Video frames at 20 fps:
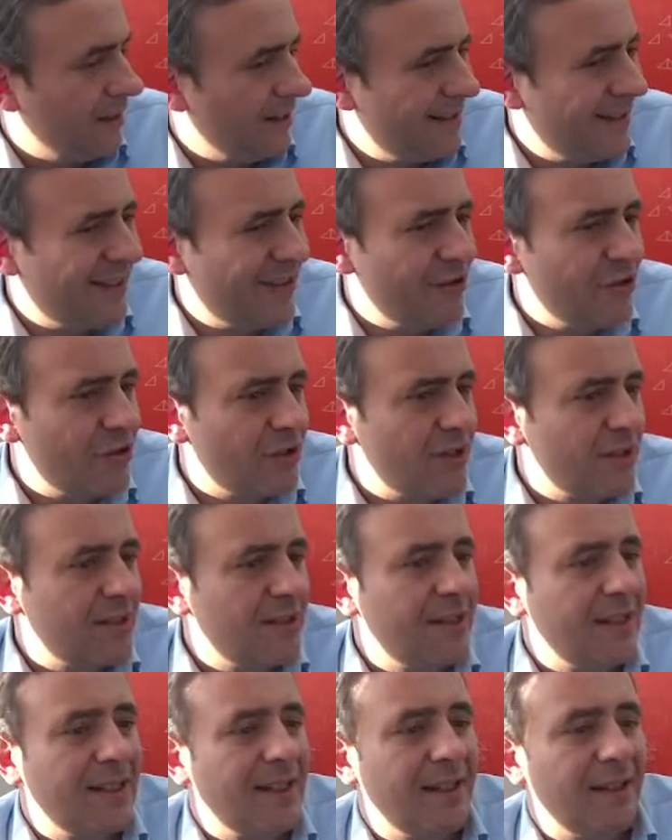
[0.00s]
I think there's
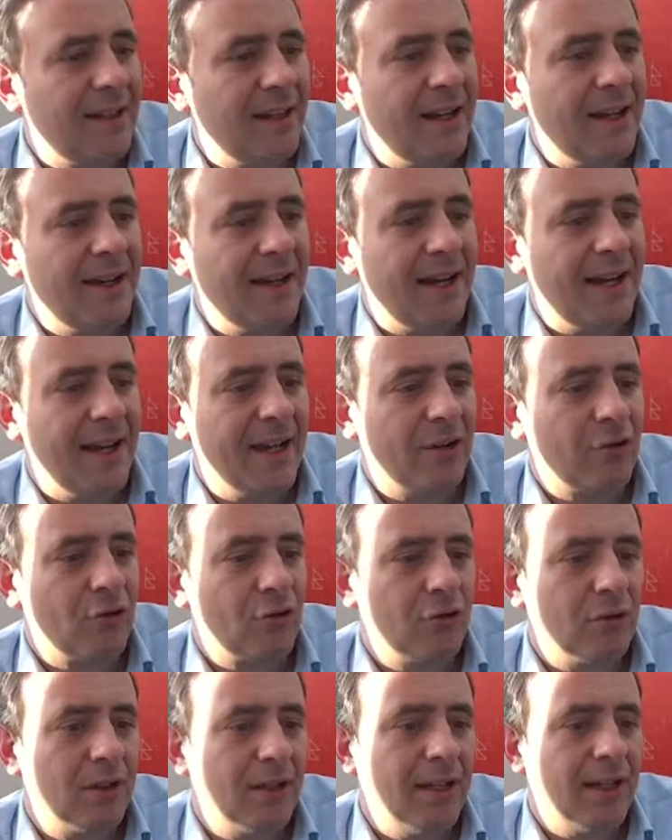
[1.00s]
still an
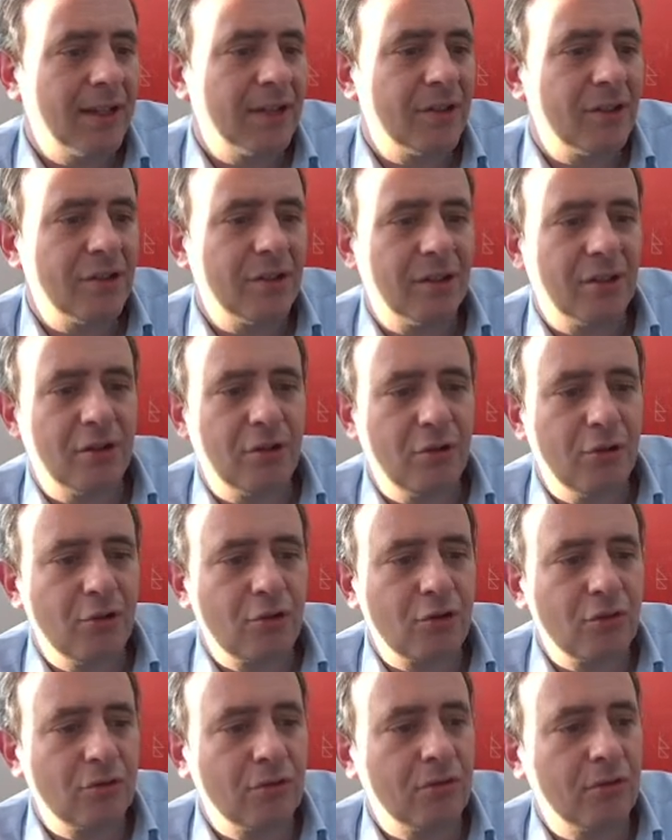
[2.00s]
actual
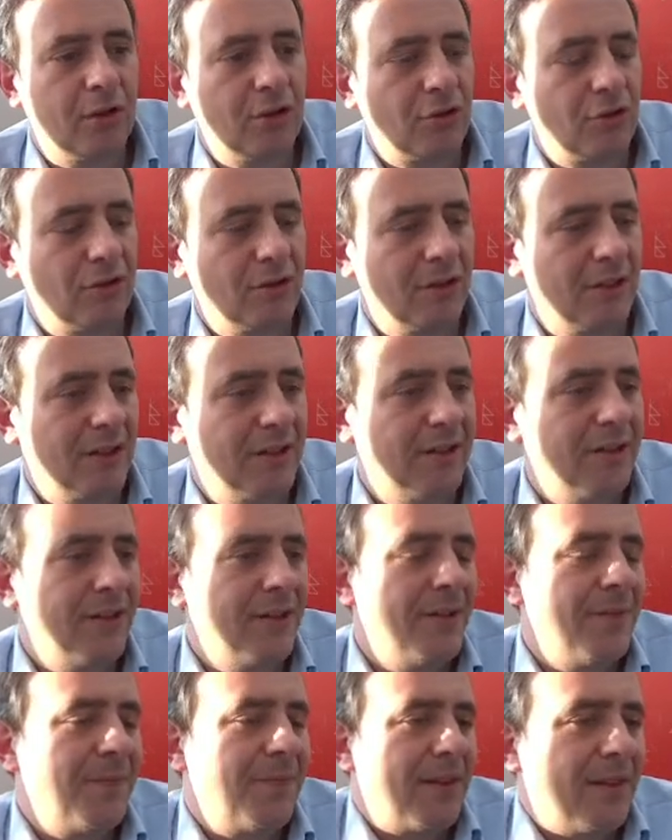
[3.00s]
execution question
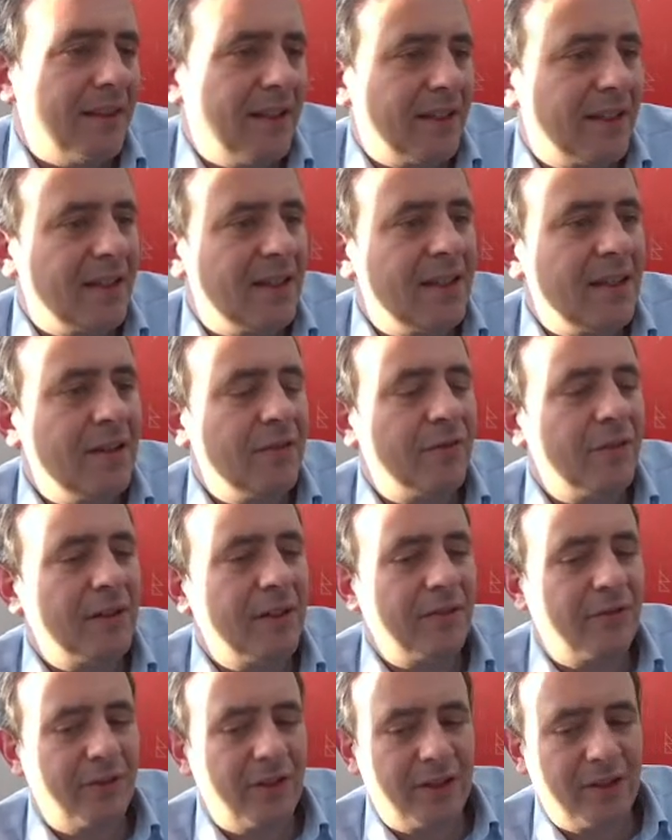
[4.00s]
there. Like,
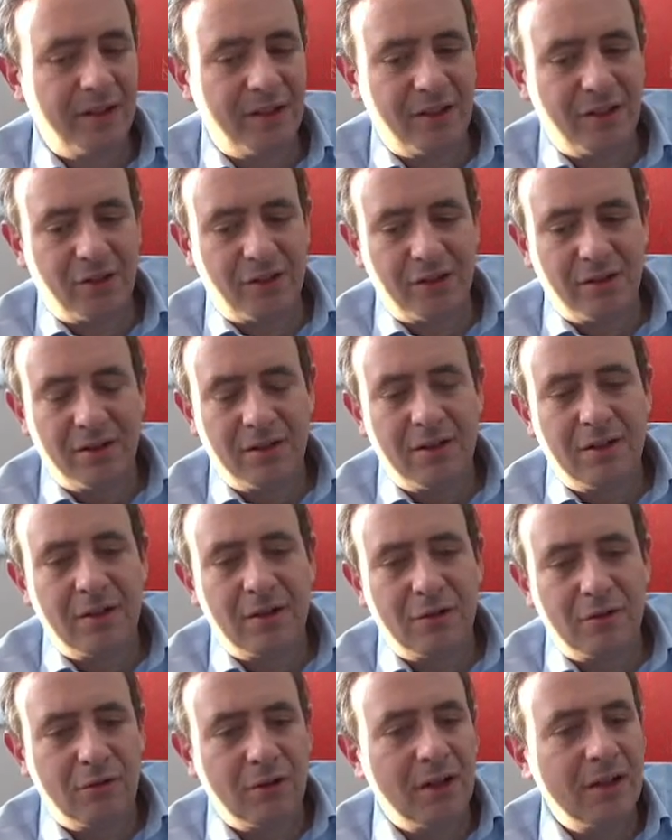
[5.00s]
even if it is
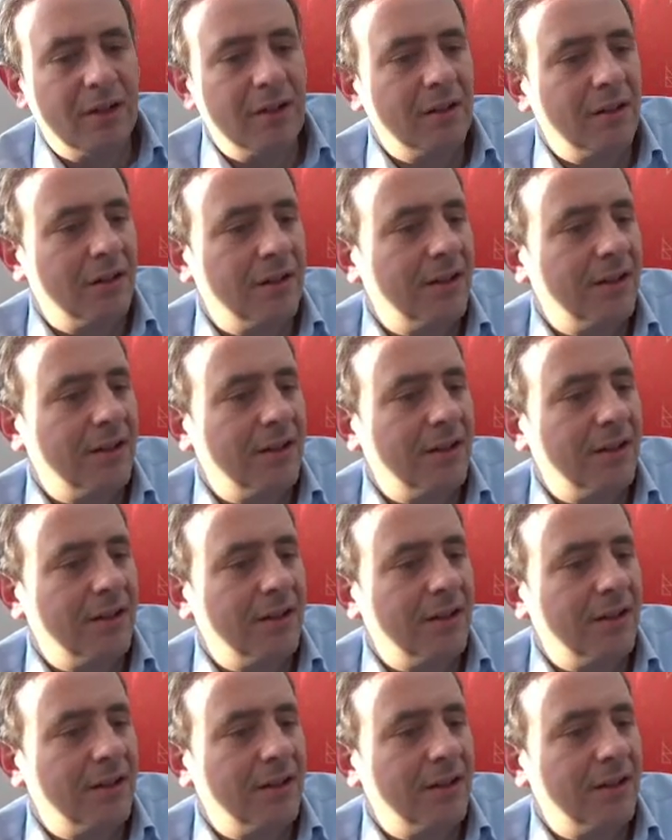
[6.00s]
run an